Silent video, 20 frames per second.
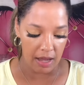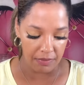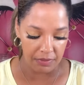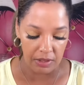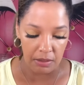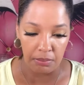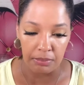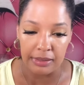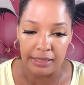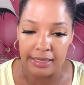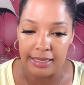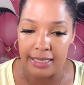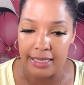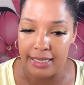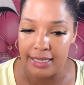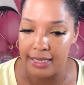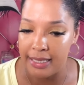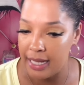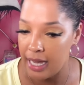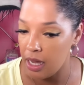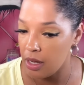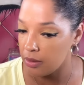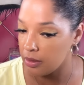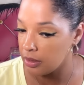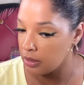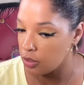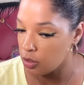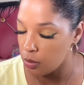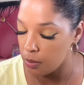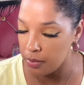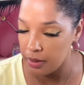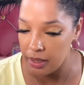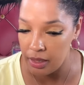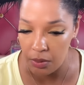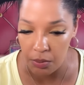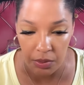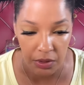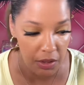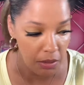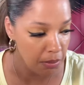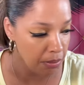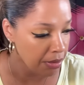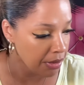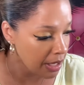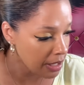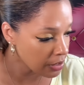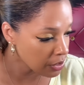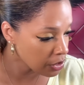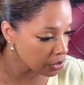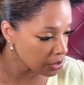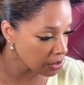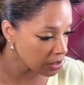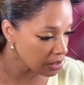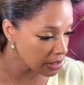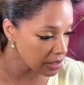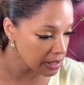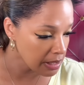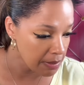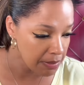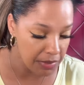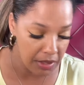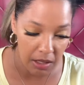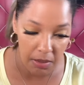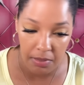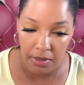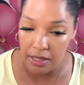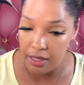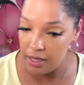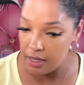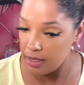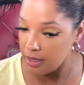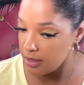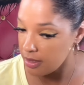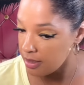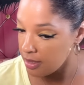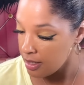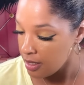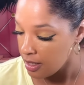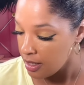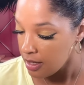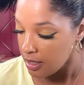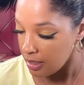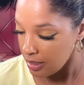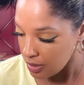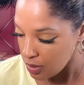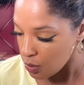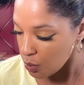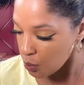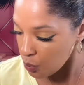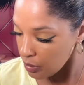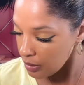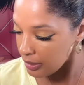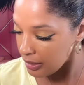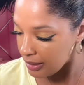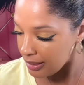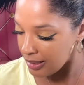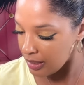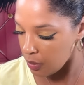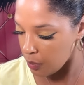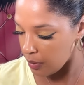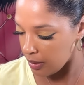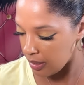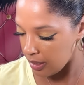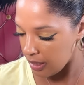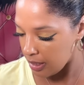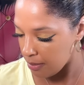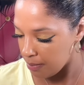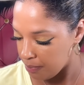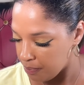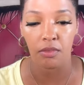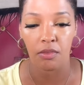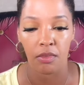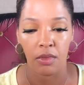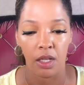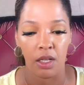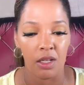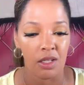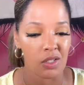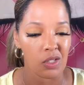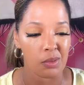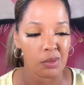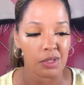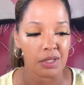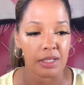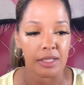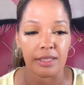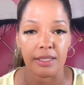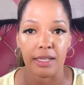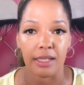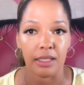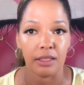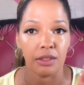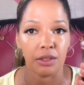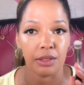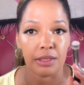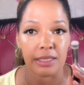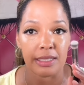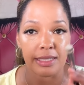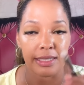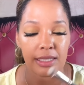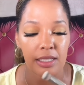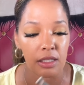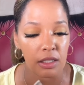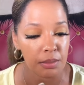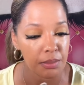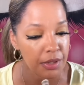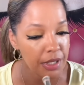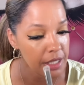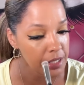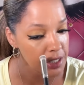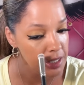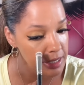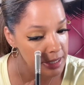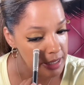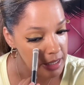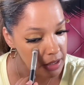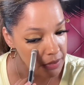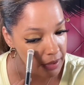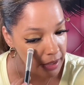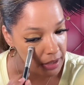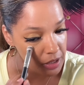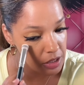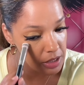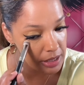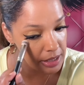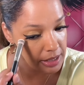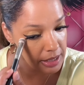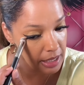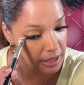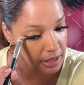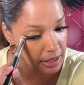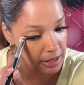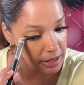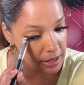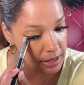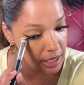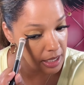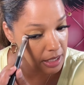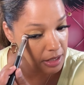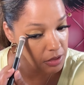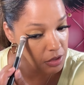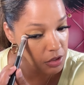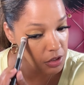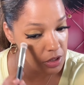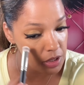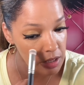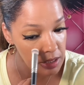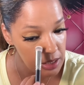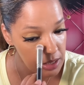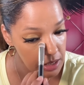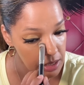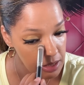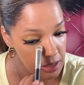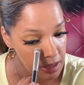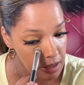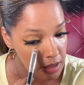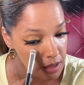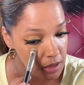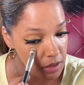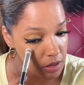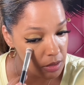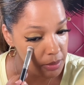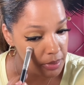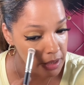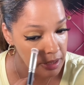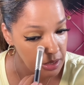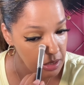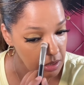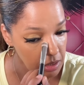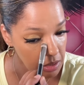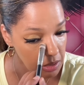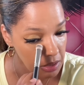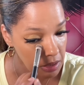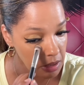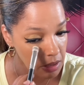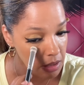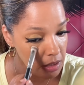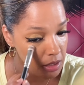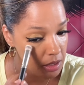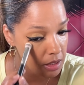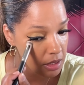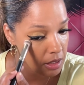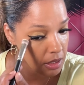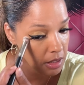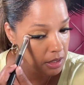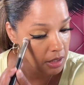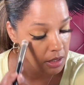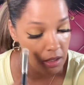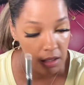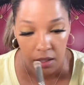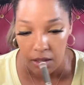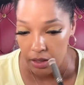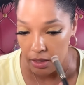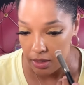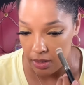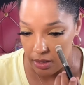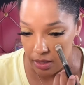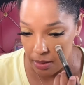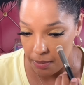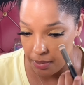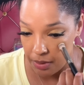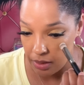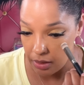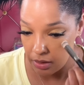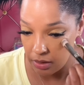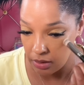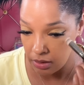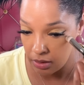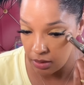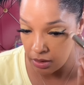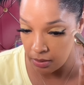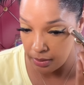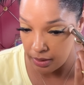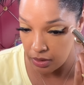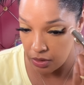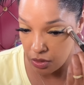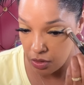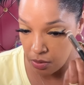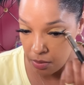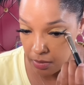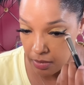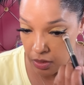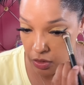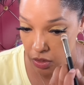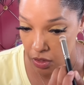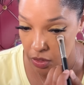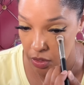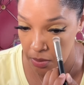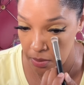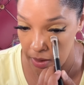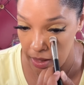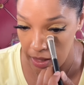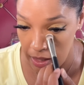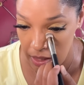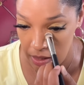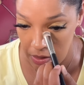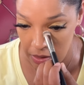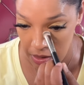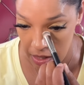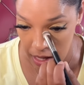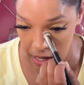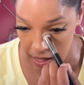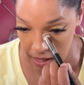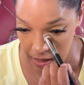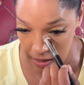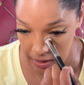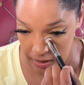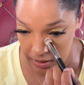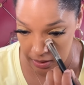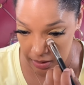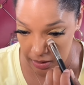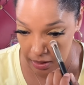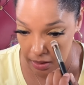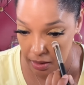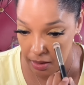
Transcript: to blend this down a little bit with a brush or something because it's really liquidy. So I'm just gonna take a little concealer brush and see if I can just set this down just a little bit here because I put a little bit too much under my under eyes.